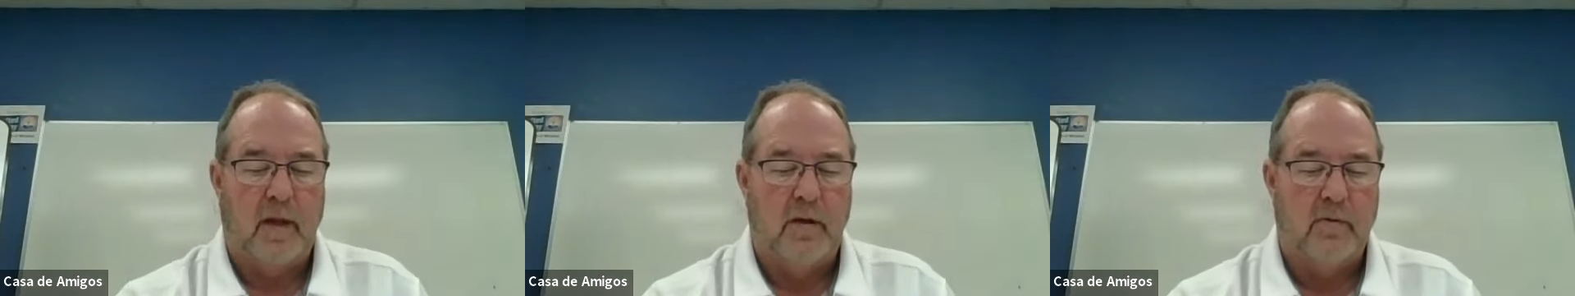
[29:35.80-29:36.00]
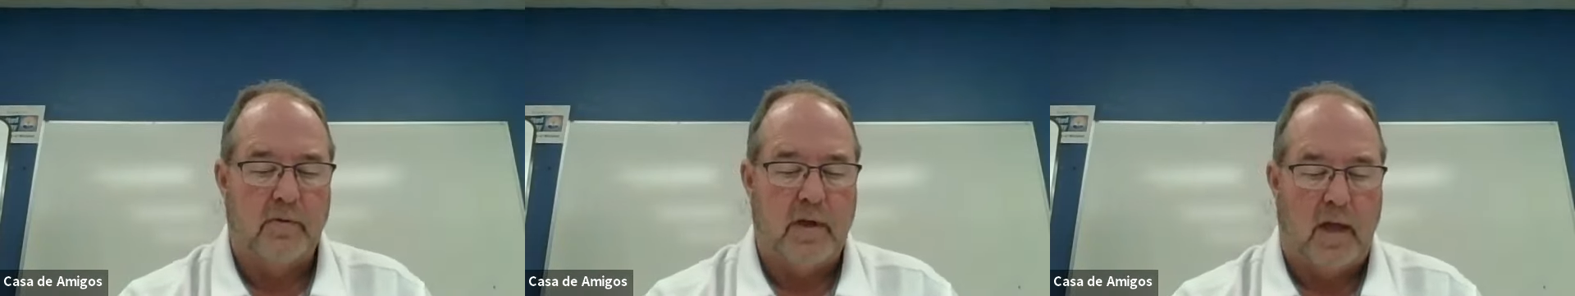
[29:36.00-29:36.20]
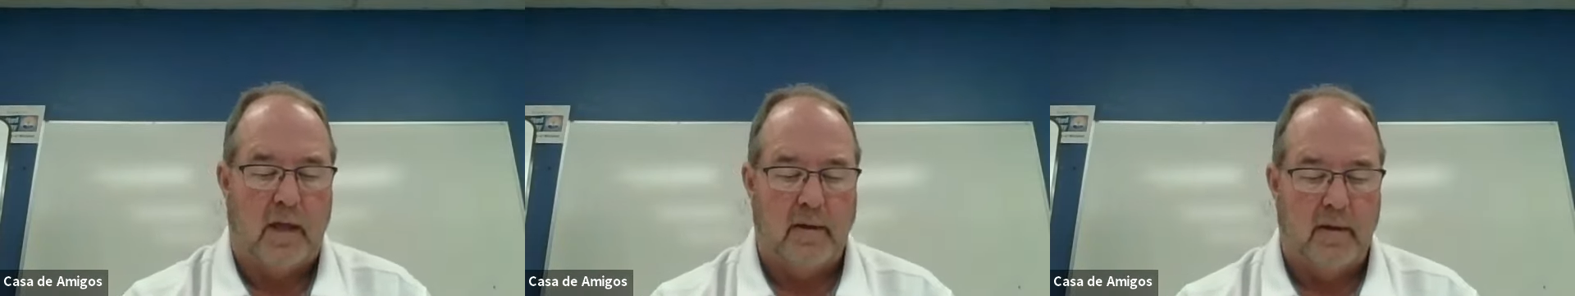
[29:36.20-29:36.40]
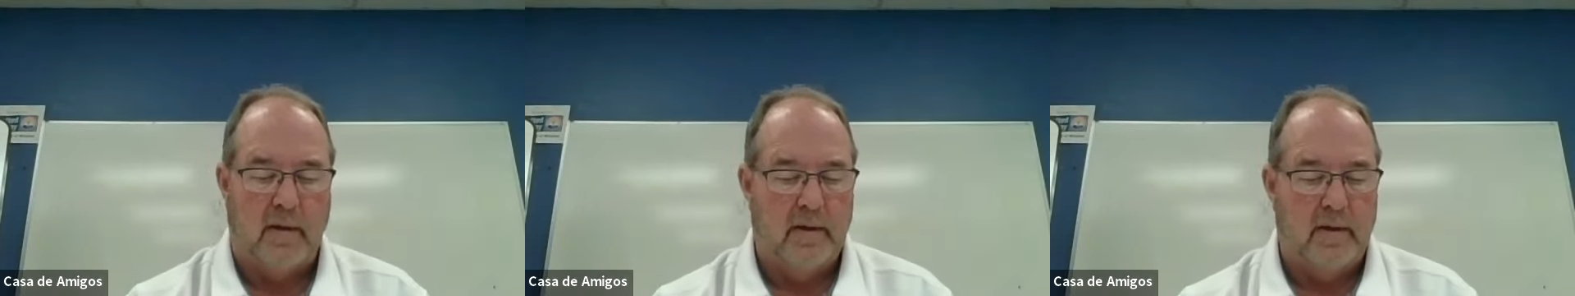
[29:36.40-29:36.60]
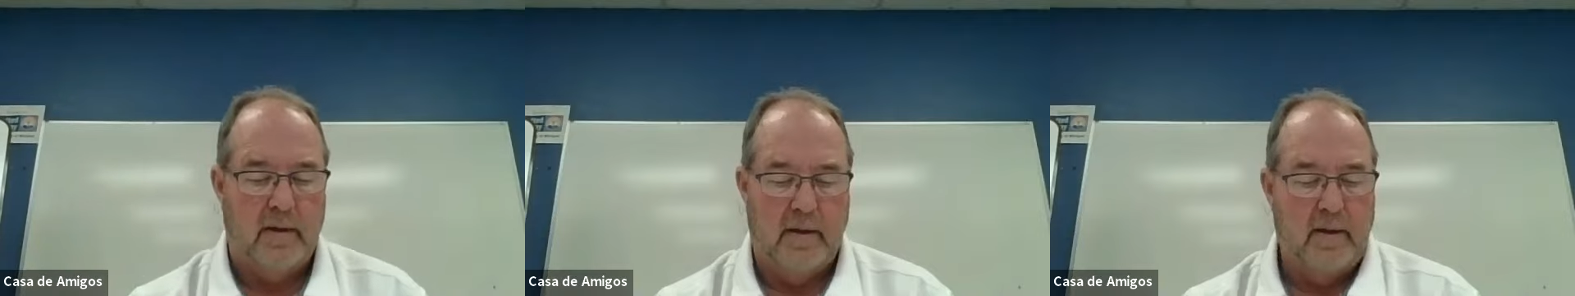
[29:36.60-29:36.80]
Okay.
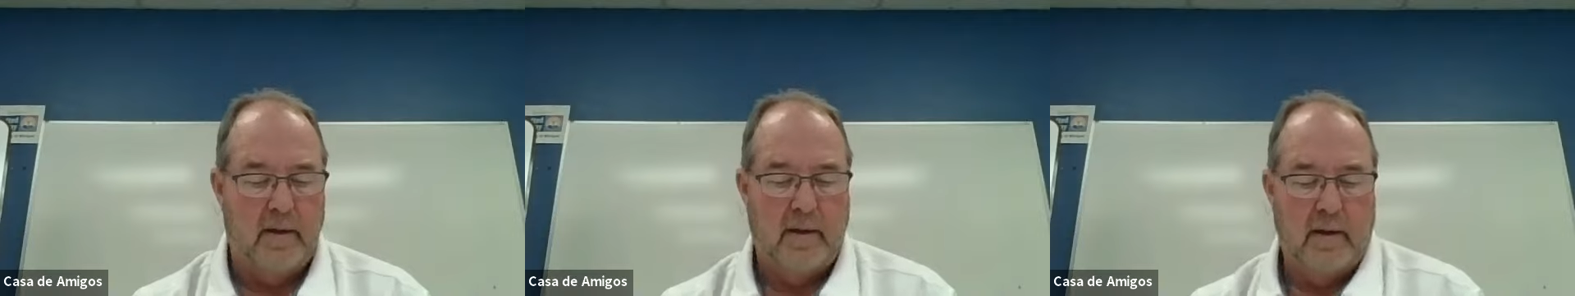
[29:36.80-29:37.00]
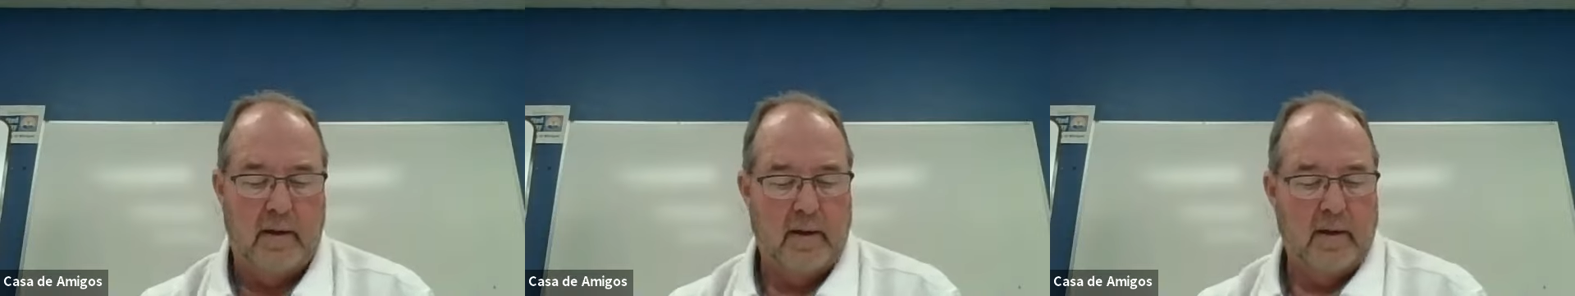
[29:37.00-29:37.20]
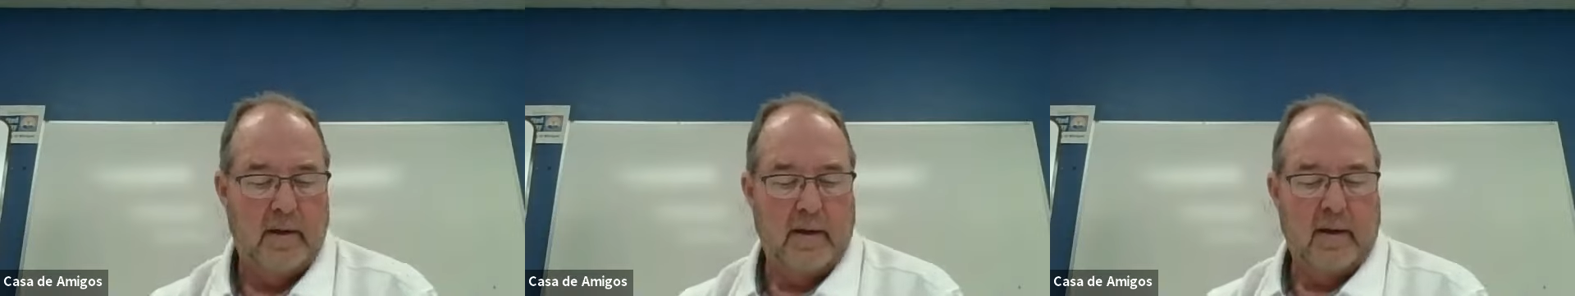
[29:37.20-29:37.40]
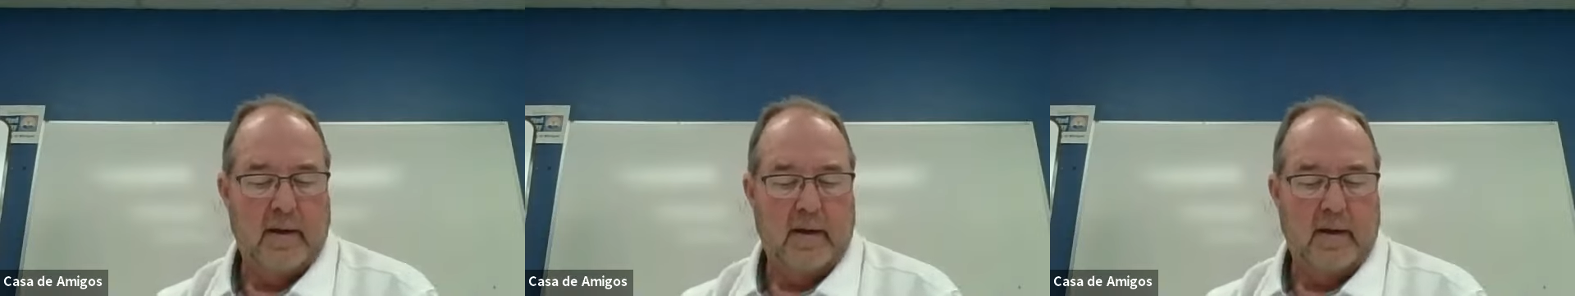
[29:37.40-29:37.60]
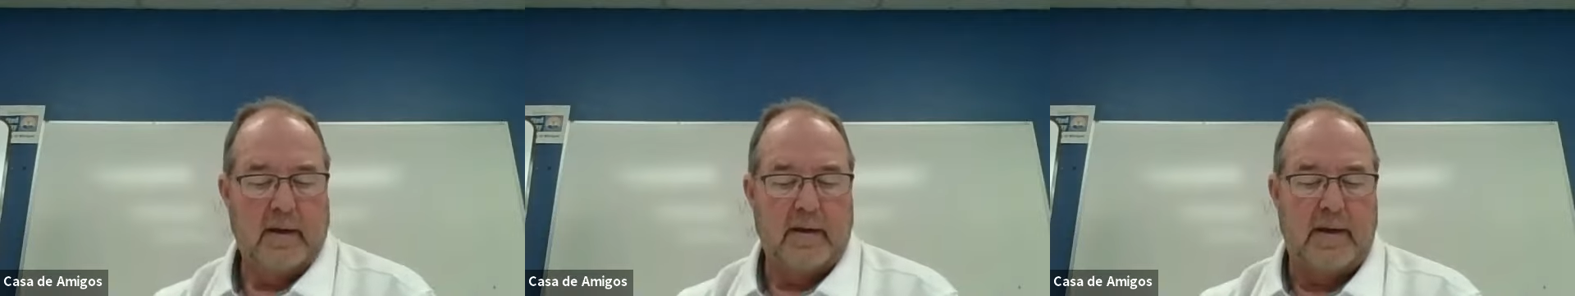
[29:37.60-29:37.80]

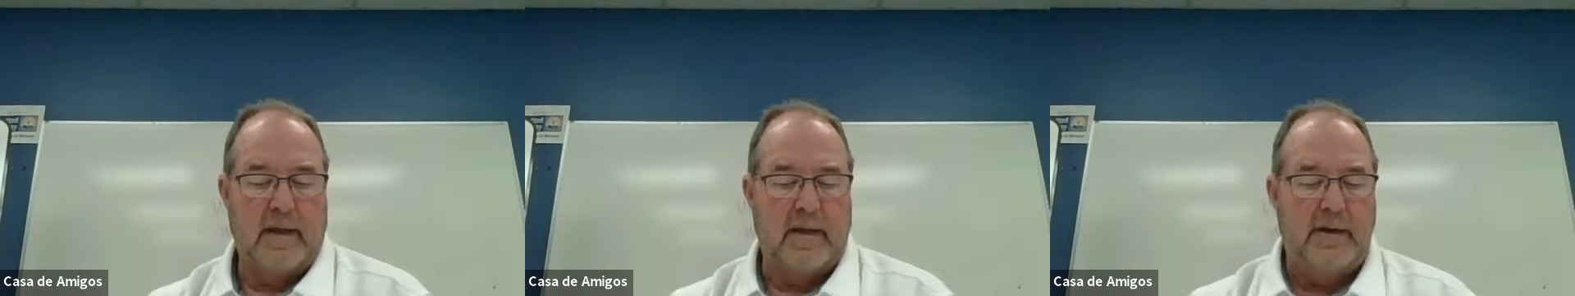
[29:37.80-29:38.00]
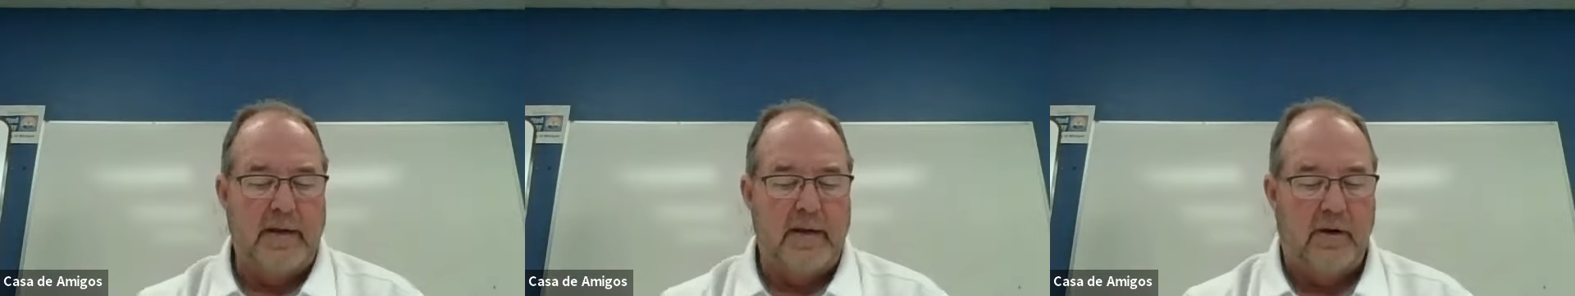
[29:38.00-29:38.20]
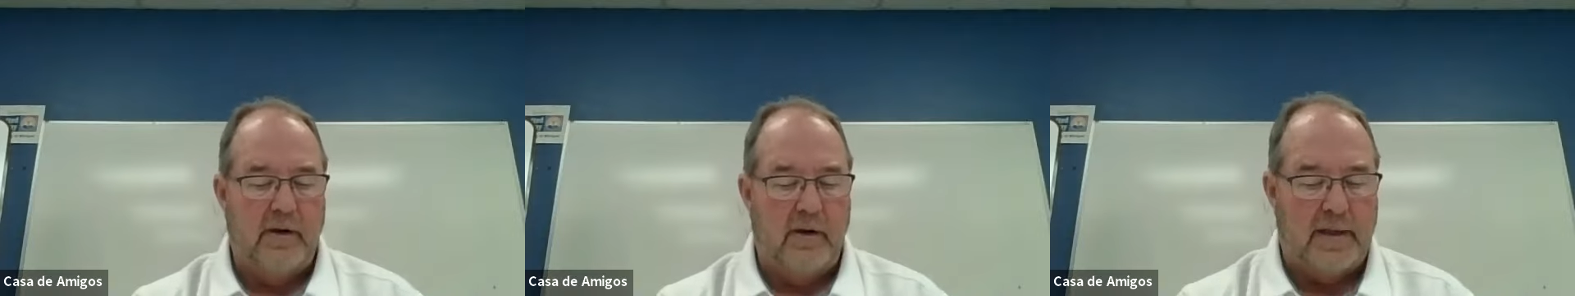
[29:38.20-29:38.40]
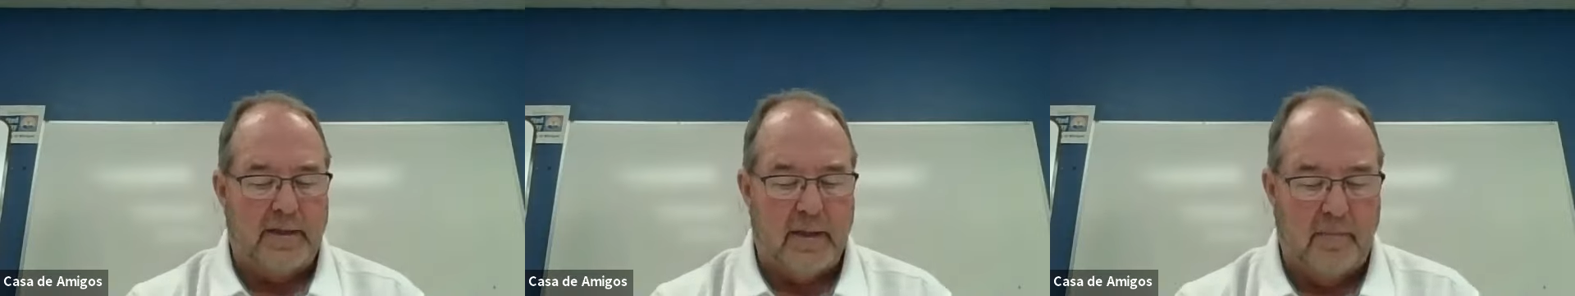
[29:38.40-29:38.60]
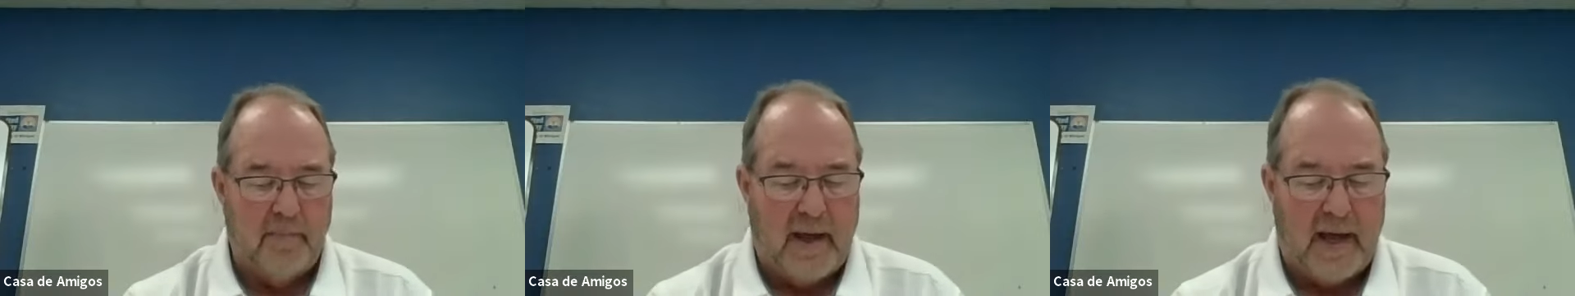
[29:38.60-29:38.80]
Down here
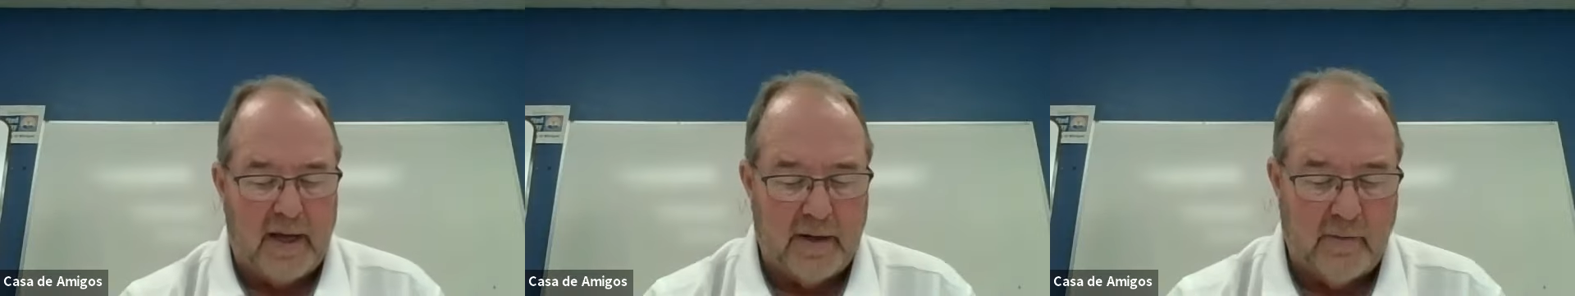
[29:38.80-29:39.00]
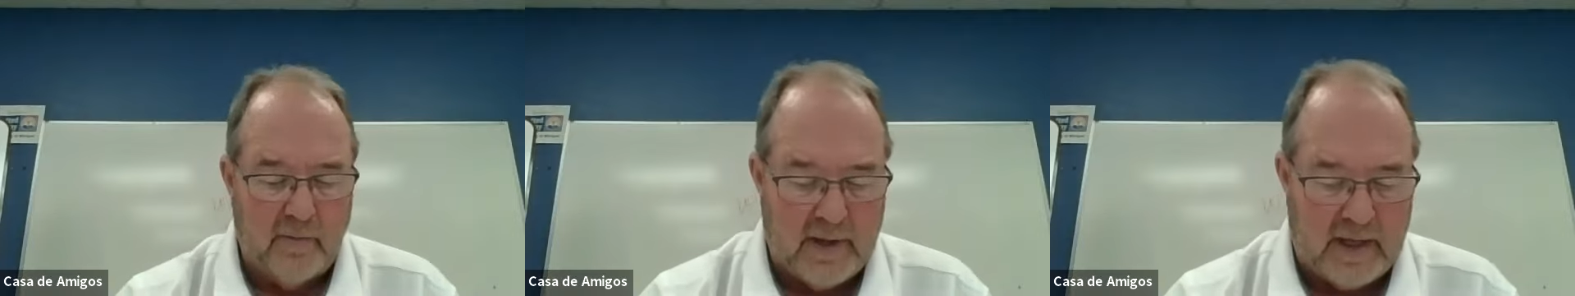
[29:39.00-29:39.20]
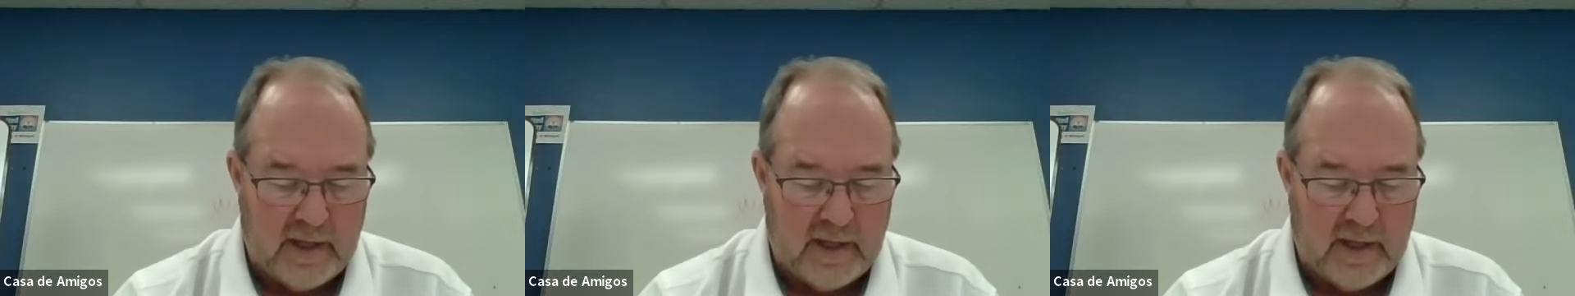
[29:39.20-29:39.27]
at the bottom